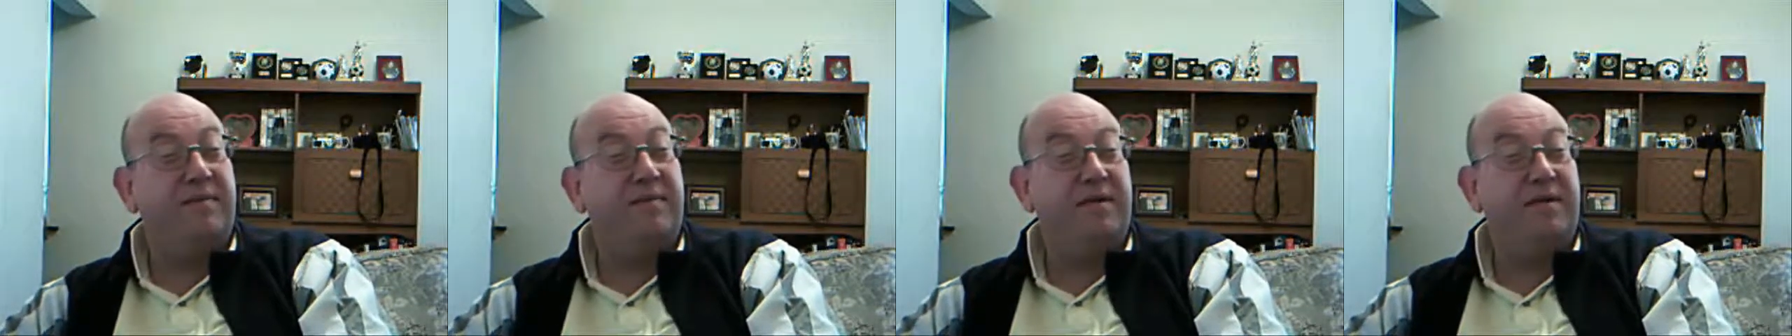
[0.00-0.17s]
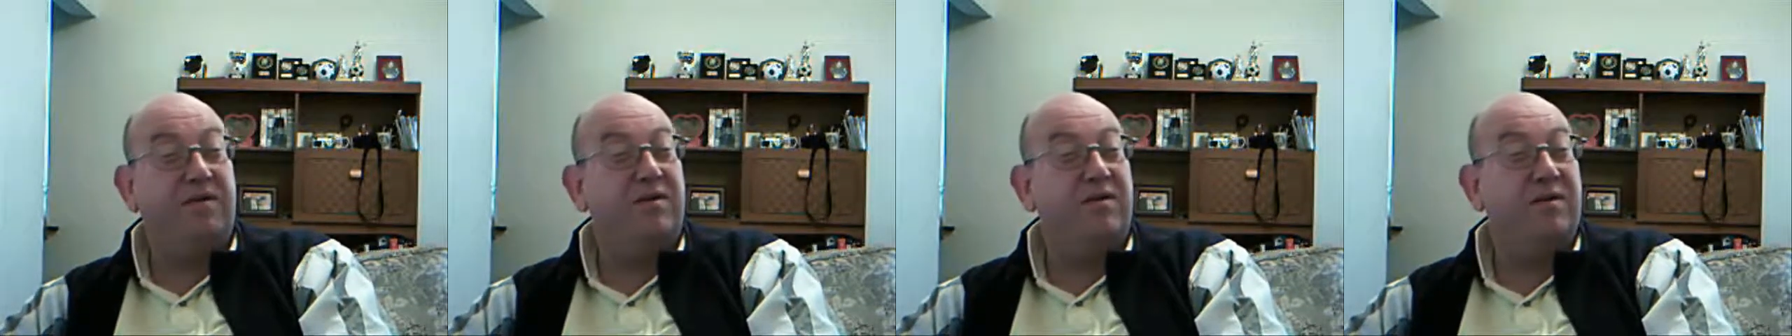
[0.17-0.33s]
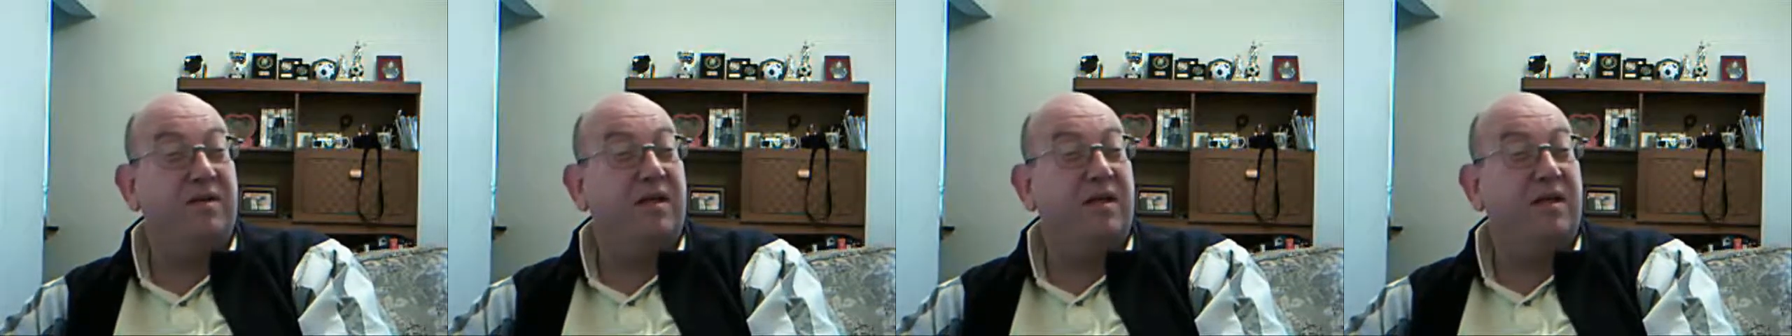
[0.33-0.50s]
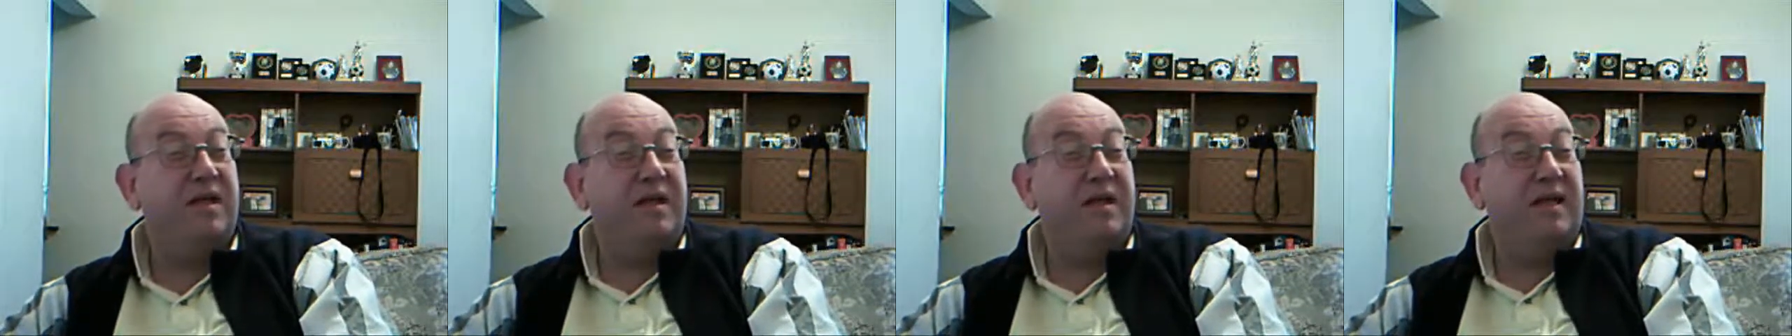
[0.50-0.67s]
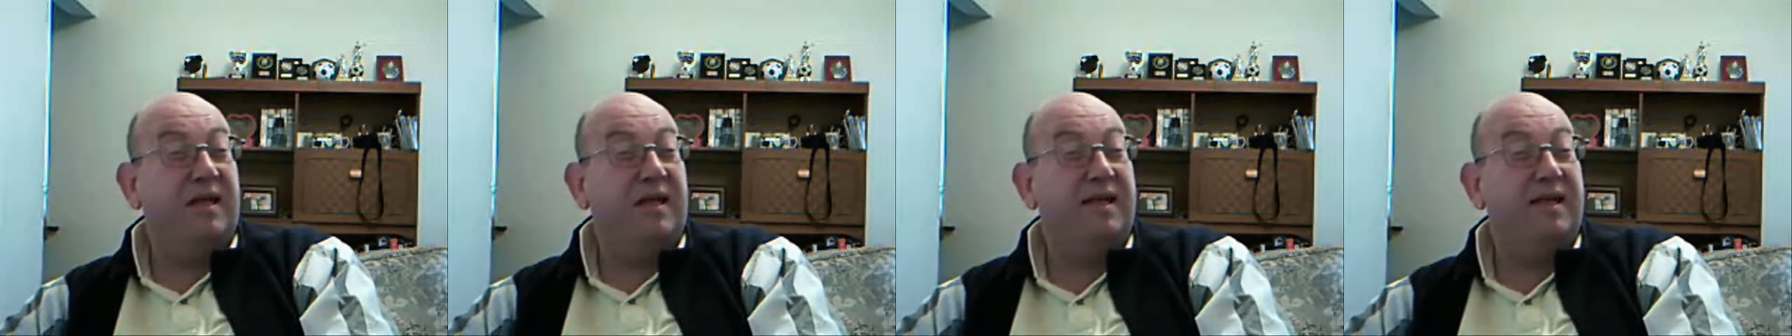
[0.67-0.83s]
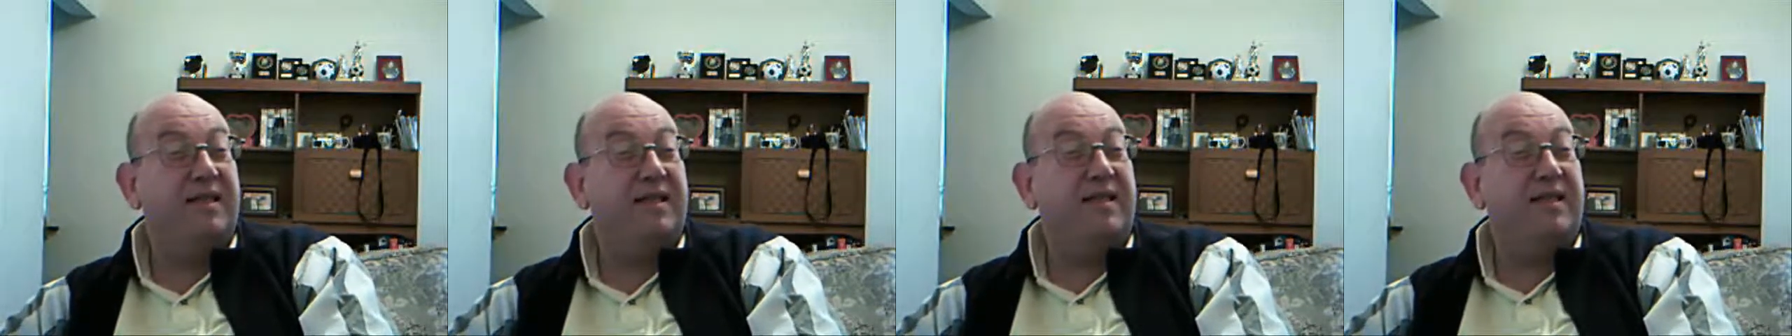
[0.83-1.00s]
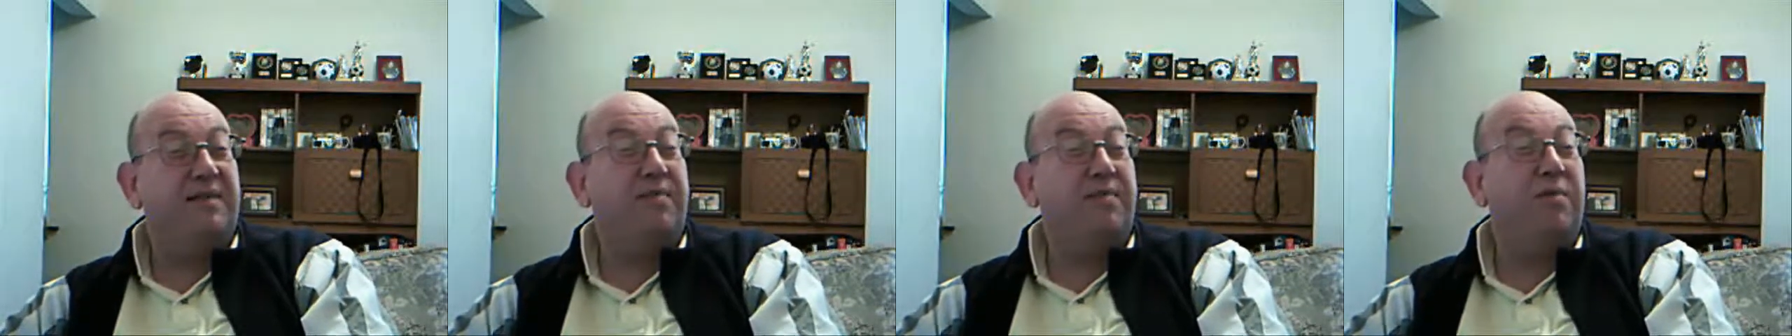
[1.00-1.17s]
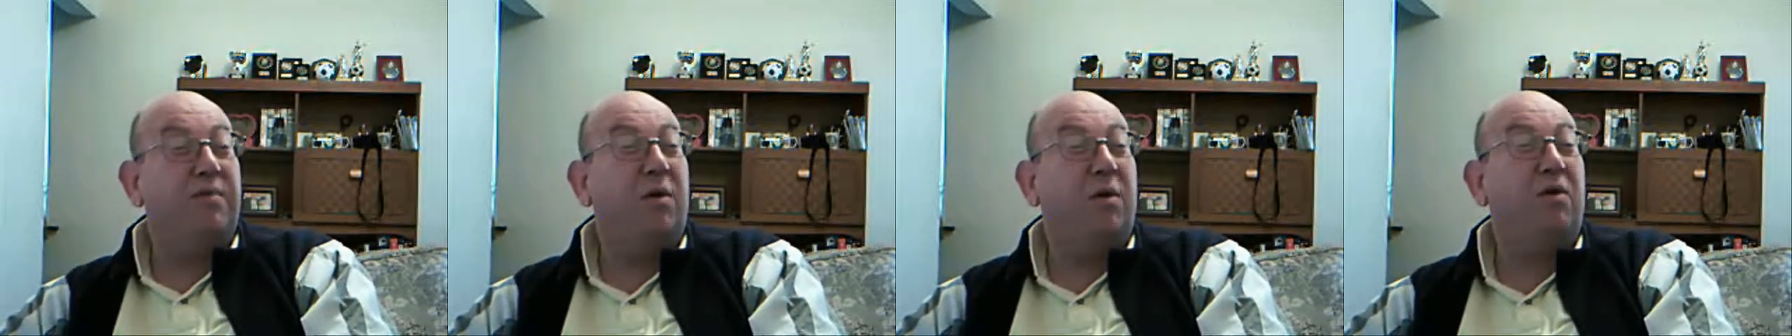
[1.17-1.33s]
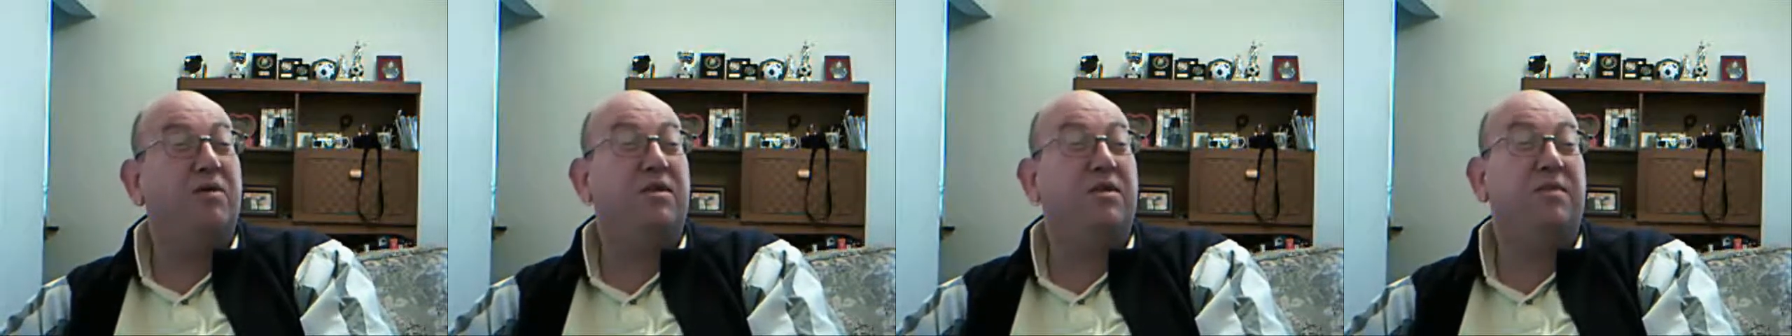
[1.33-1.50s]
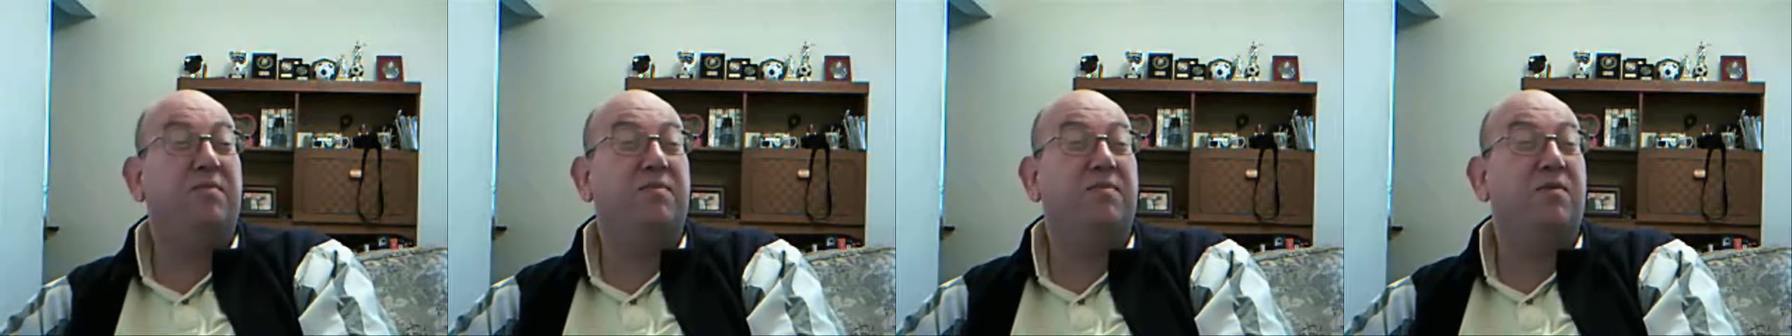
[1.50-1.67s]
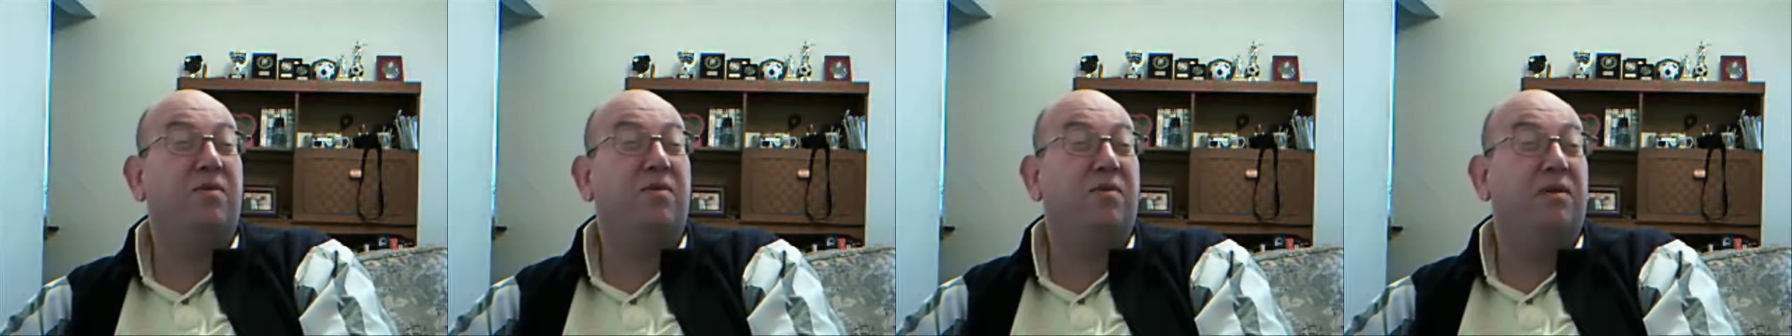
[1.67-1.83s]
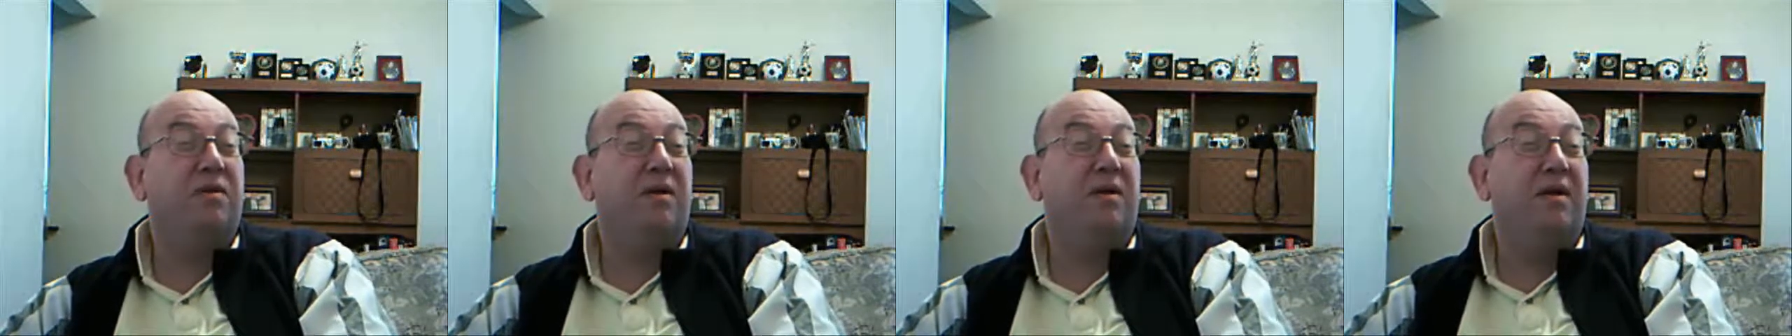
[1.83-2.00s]
because it's
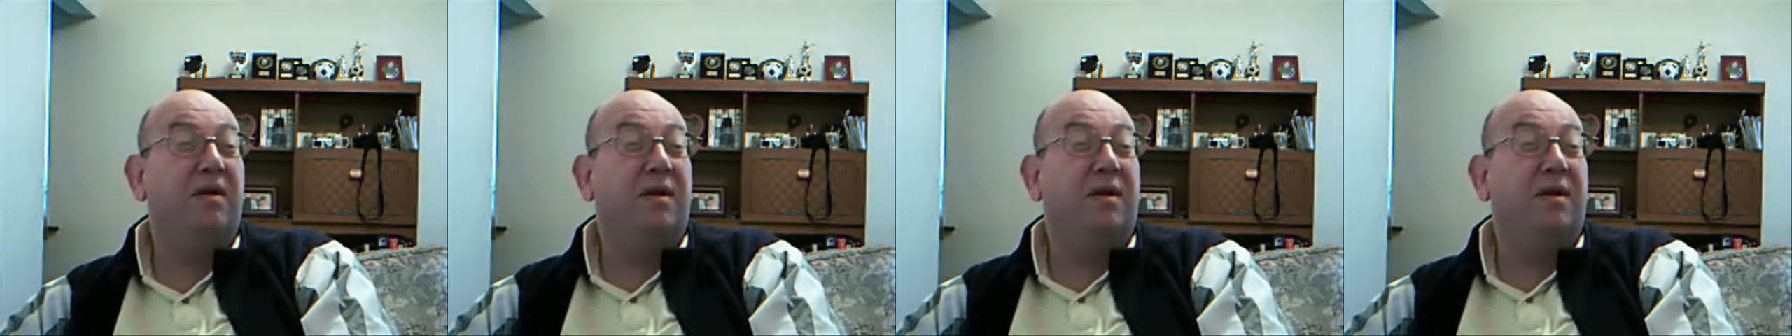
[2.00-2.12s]
impossible.